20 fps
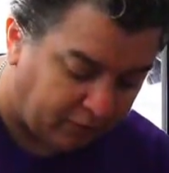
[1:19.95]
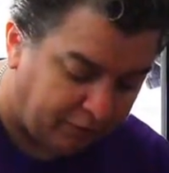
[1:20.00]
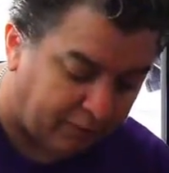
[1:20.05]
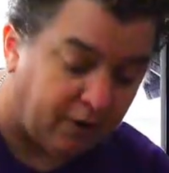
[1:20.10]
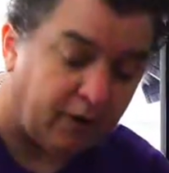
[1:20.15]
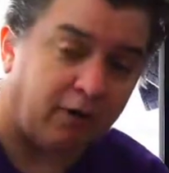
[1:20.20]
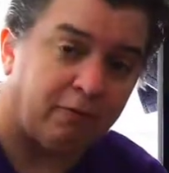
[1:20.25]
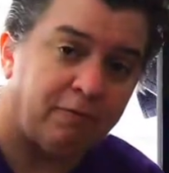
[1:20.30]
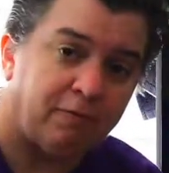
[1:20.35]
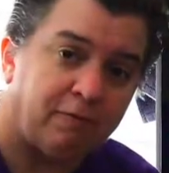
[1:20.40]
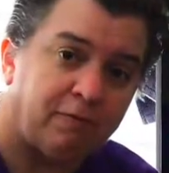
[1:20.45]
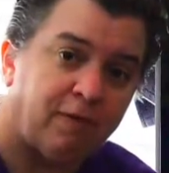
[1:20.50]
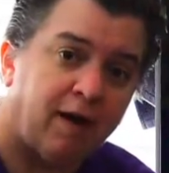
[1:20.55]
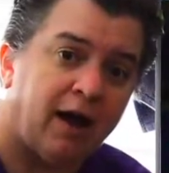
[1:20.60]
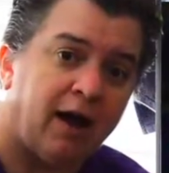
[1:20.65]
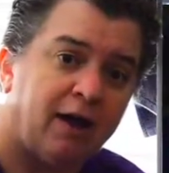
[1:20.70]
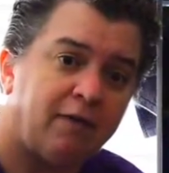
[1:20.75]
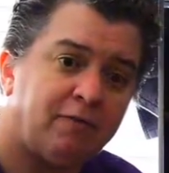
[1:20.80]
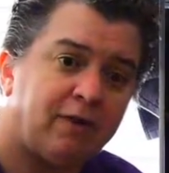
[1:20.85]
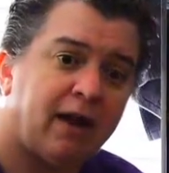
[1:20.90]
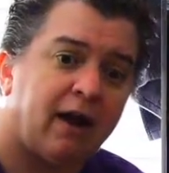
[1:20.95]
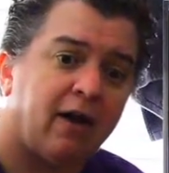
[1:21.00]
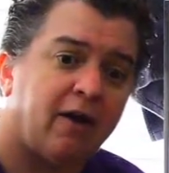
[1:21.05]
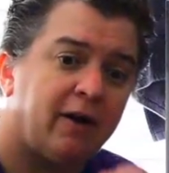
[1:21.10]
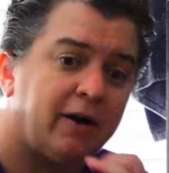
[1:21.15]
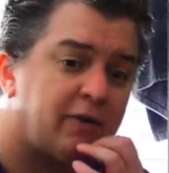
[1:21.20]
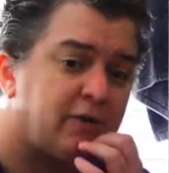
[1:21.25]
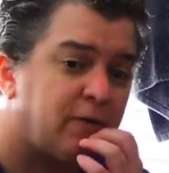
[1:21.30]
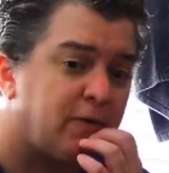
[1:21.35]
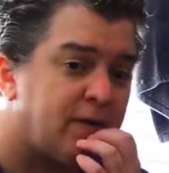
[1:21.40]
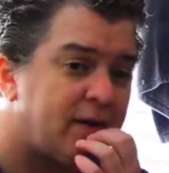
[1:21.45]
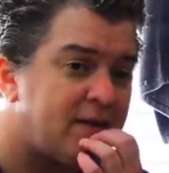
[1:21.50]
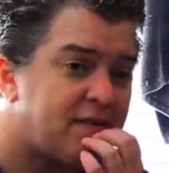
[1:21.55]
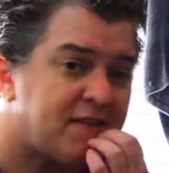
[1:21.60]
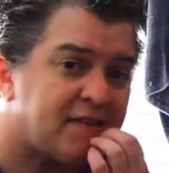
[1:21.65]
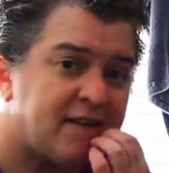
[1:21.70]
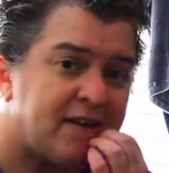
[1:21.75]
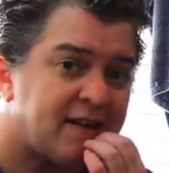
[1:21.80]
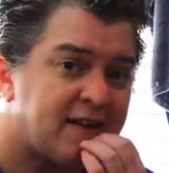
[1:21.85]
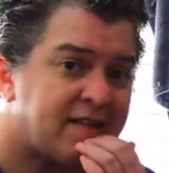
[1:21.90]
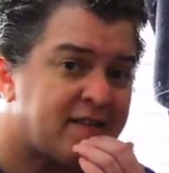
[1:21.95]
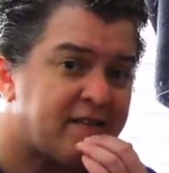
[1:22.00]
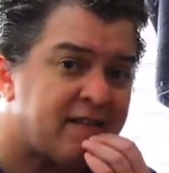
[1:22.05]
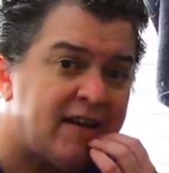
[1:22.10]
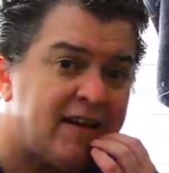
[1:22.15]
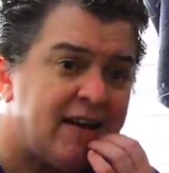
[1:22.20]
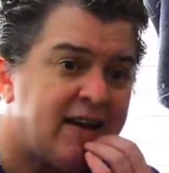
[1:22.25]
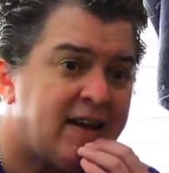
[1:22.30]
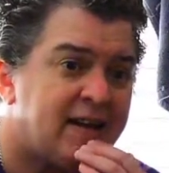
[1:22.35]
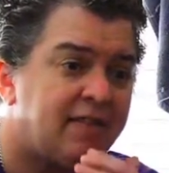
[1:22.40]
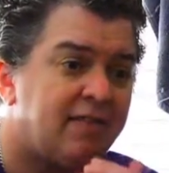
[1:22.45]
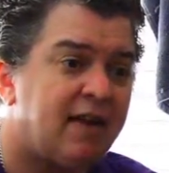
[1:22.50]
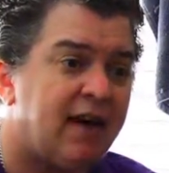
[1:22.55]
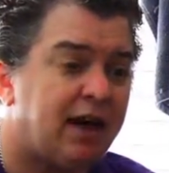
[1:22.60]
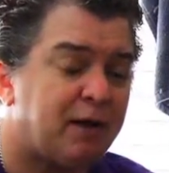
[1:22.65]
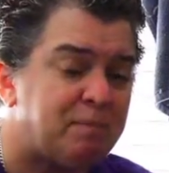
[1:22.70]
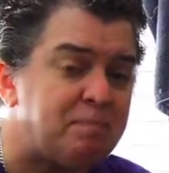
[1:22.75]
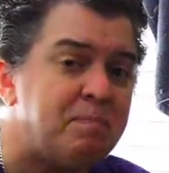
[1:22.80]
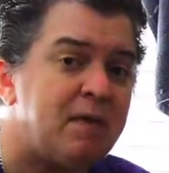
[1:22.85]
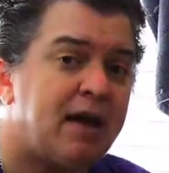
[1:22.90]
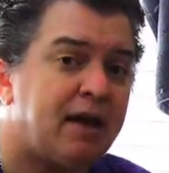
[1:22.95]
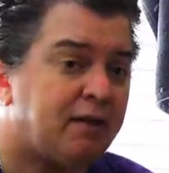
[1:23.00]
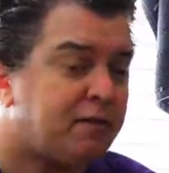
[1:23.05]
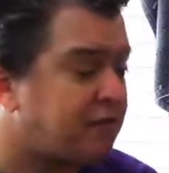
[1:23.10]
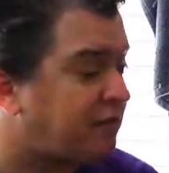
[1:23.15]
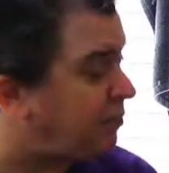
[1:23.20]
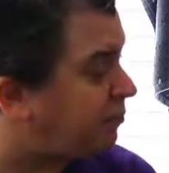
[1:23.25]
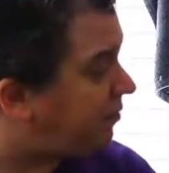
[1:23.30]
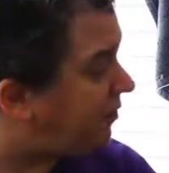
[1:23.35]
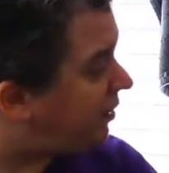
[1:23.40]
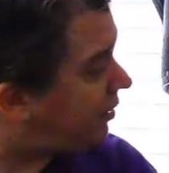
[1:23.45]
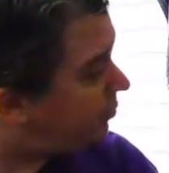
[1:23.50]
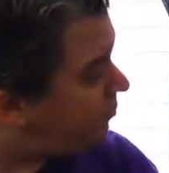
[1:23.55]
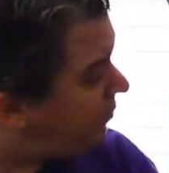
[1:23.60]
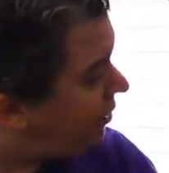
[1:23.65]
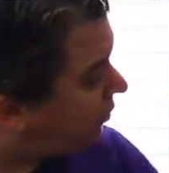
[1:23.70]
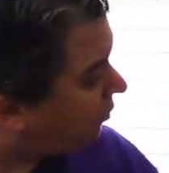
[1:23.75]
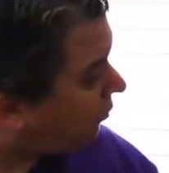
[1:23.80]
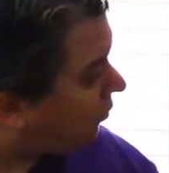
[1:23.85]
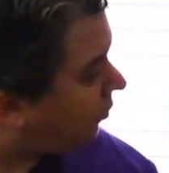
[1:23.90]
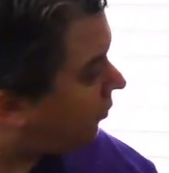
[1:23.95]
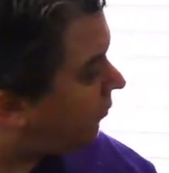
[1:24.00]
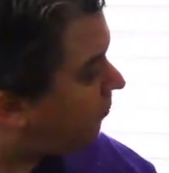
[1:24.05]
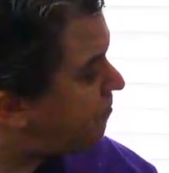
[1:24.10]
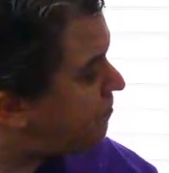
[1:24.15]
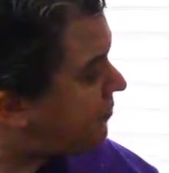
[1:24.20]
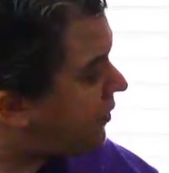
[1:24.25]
There are 5 characteristics that make something a mineral.